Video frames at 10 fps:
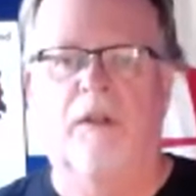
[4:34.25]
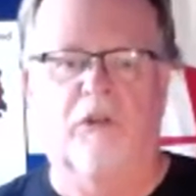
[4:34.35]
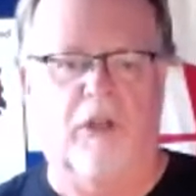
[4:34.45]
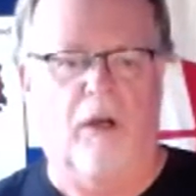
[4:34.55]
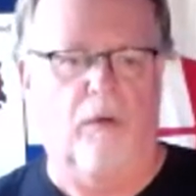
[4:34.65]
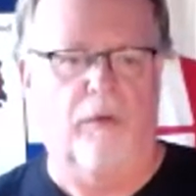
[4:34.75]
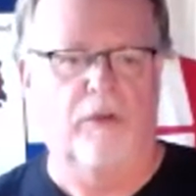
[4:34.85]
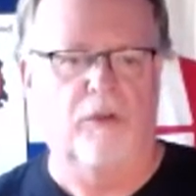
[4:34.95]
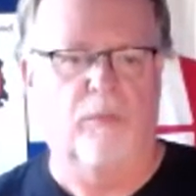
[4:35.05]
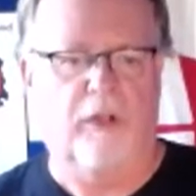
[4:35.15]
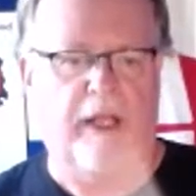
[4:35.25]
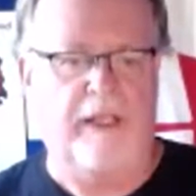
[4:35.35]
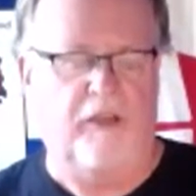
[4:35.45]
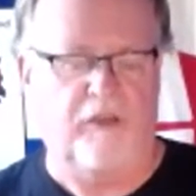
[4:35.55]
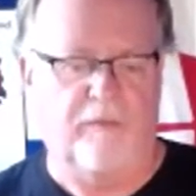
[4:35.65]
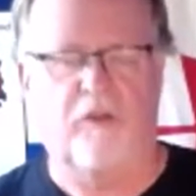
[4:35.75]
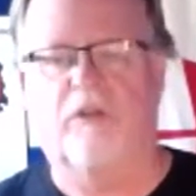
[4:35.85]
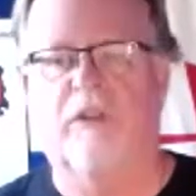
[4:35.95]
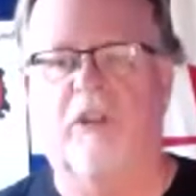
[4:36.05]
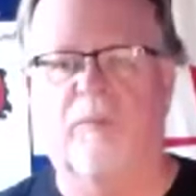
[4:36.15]
So you play as
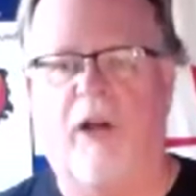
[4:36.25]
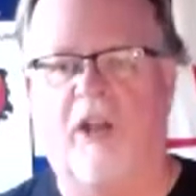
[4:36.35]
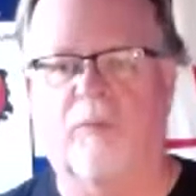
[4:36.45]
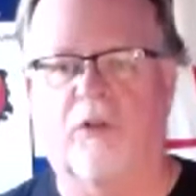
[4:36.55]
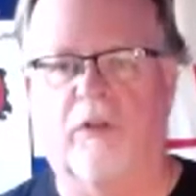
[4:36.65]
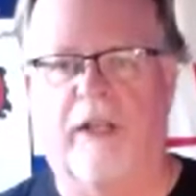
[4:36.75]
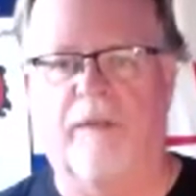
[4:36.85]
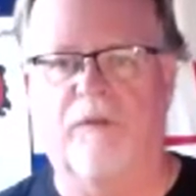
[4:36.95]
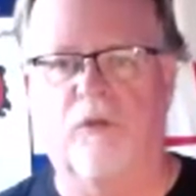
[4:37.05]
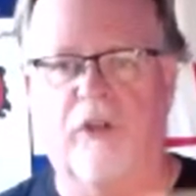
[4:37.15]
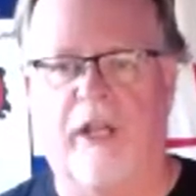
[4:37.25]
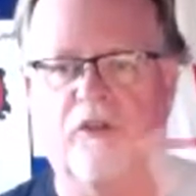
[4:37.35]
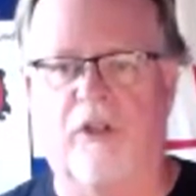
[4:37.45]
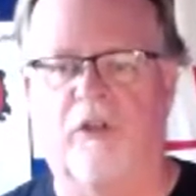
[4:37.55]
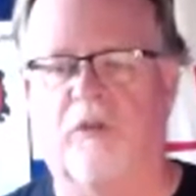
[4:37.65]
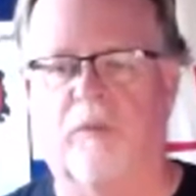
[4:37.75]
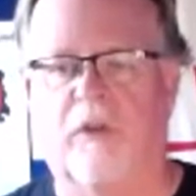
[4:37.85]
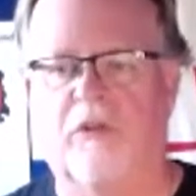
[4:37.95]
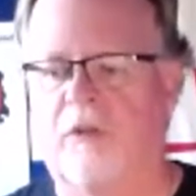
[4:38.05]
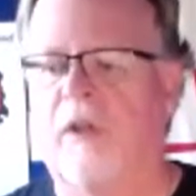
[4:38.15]
efficiently as possible, and if you change
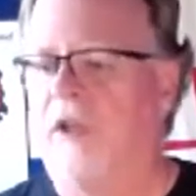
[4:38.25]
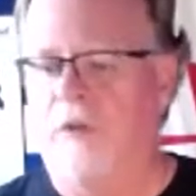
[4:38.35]
instruments,